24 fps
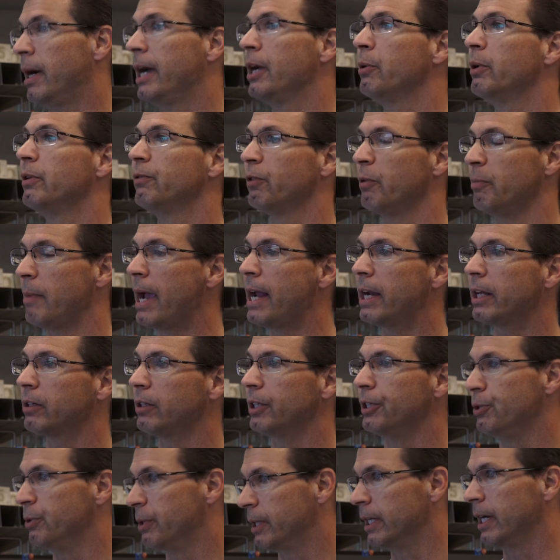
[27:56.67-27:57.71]

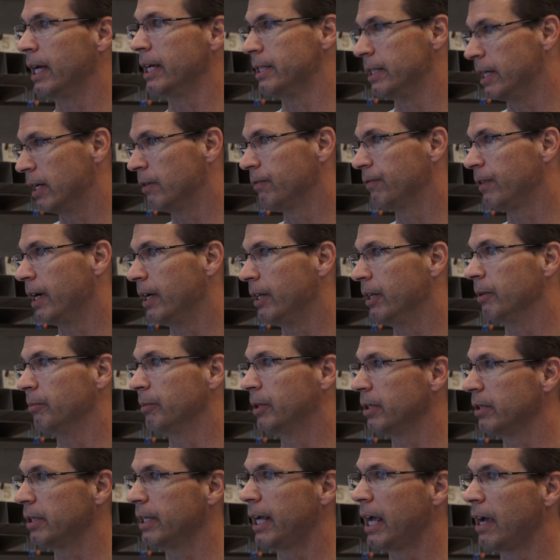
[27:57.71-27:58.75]
Bioinformatically, you can identify them
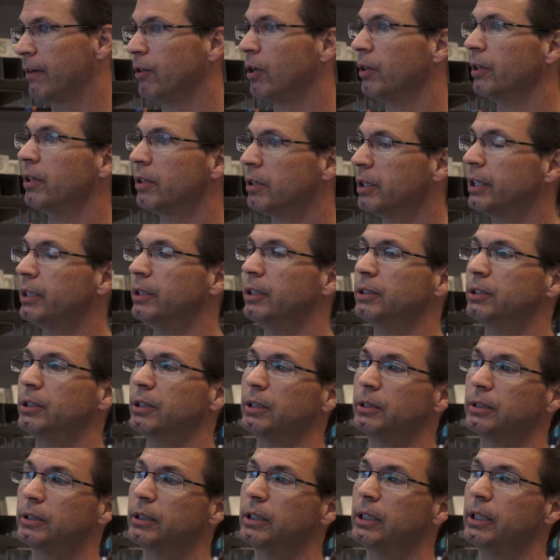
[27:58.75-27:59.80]
because they have all the
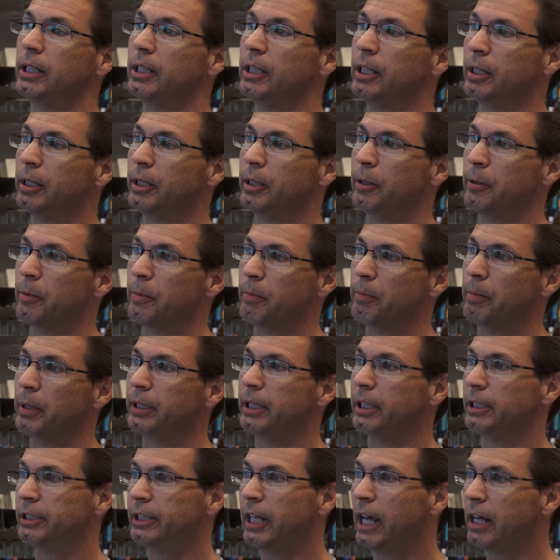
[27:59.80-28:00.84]
signatures.
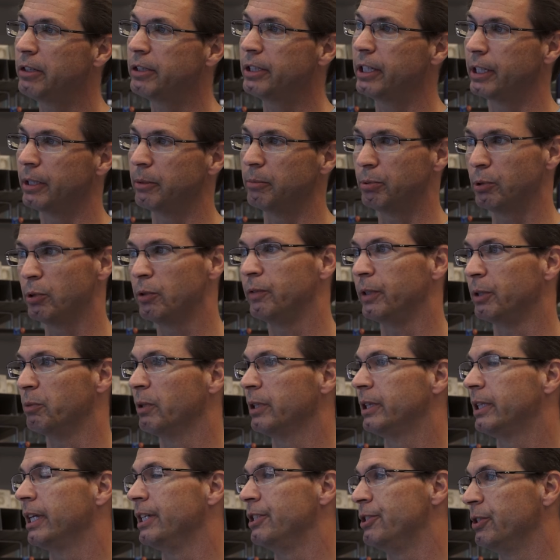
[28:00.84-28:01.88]
But then testing and proving
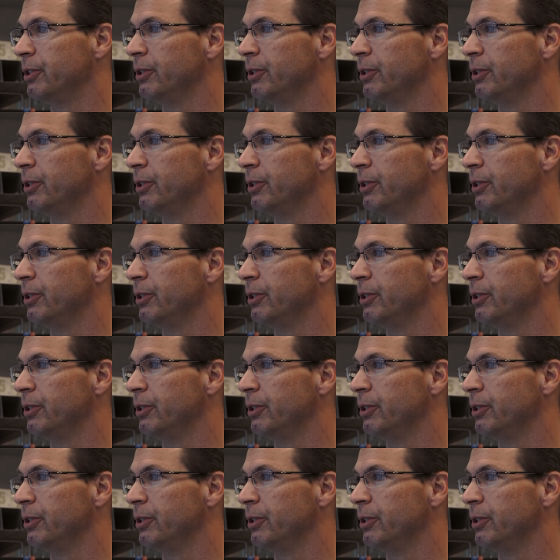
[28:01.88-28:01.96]
what they